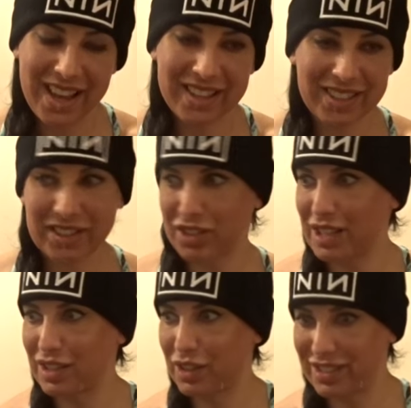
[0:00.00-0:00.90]
It's like there's
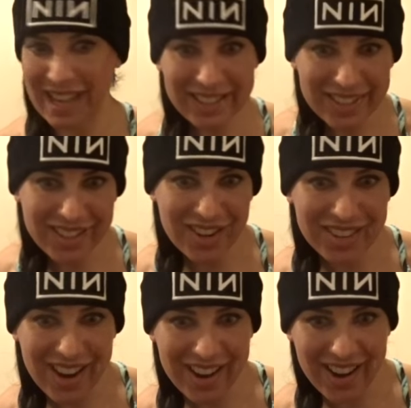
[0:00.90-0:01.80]
lots of good dentists
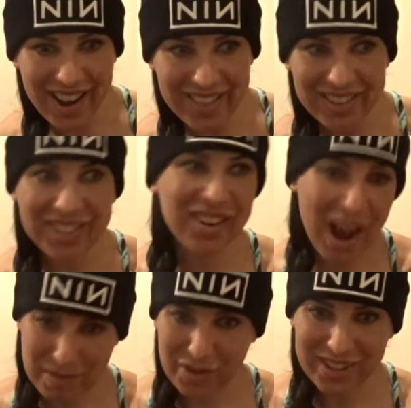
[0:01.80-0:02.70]
out there and there's
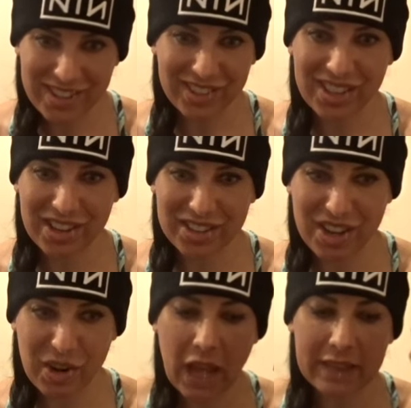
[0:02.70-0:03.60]
crappy ones out there too.